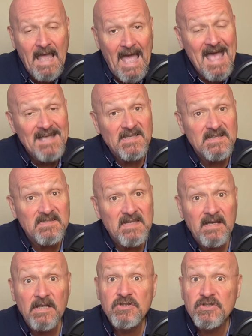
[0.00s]
As I
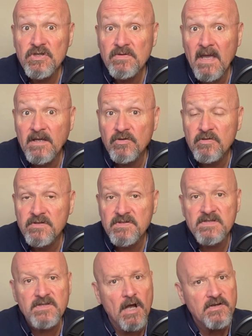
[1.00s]
stated, 2-night
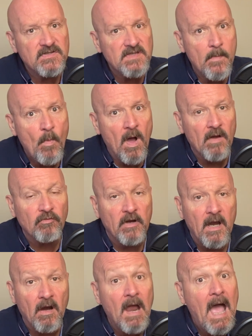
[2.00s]
cruises are somewhat
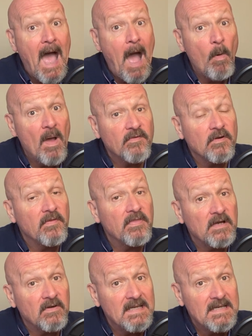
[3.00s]
rare. However,
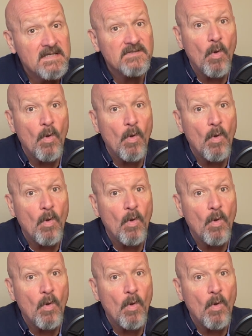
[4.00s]
there is